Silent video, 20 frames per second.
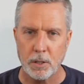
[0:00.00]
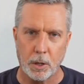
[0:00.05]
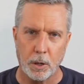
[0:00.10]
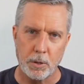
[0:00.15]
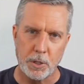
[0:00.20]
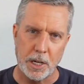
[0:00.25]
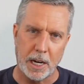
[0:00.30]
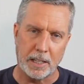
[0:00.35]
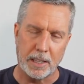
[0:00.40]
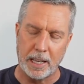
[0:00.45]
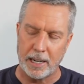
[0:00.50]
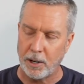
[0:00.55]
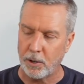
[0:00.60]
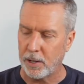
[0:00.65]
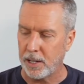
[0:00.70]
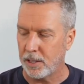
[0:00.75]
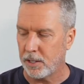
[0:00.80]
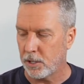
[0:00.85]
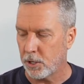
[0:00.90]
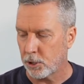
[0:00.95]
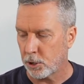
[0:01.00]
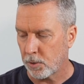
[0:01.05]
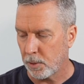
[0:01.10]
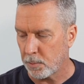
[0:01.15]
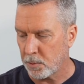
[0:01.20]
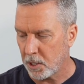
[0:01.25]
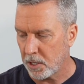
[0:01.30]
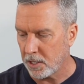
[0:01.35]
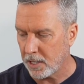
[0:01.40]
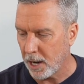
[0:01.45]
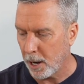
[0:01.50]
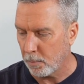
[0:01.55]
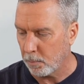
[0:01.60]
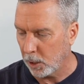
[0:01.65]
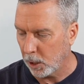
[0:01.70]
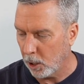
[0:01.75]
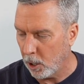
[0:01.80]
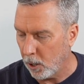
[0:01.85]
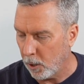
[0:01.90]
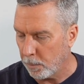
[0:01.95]
so go check that out in the description down
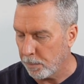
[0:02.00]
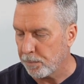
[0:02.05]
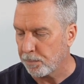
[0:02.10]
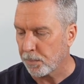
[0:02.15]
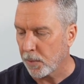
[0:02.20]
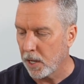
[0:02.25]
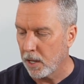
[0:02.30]
below.